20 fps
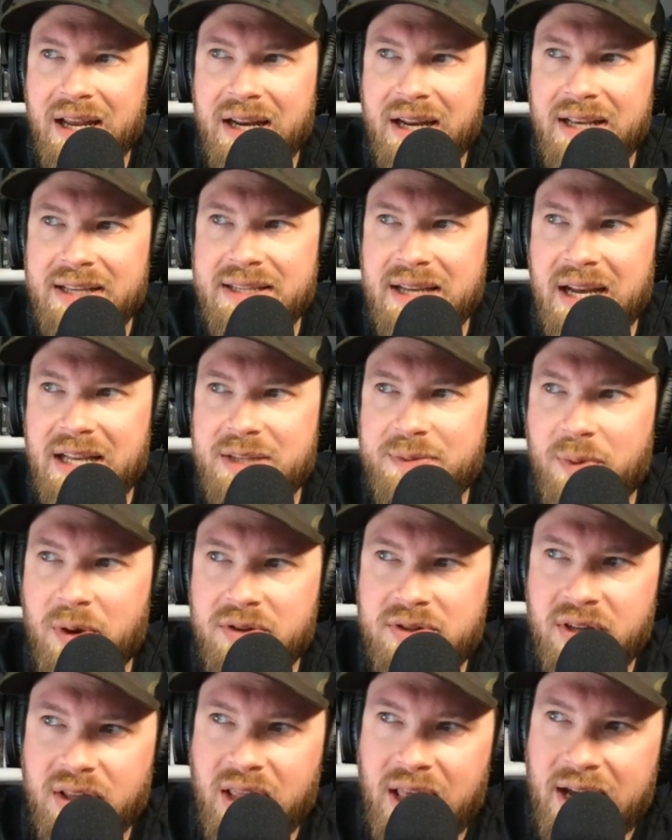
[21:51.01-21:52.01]
Nissan's
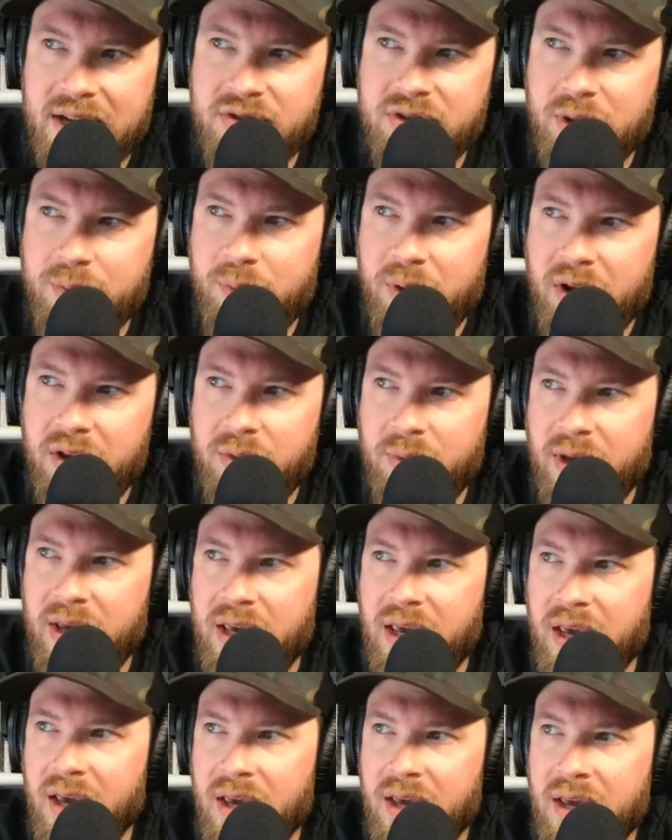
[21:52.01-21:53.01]
most electric player of the
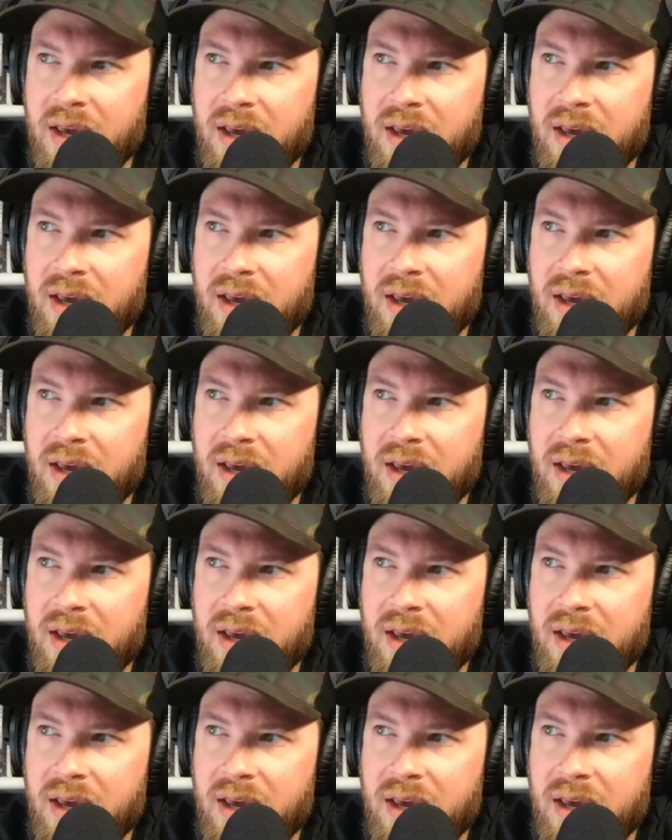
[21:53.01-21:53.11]
week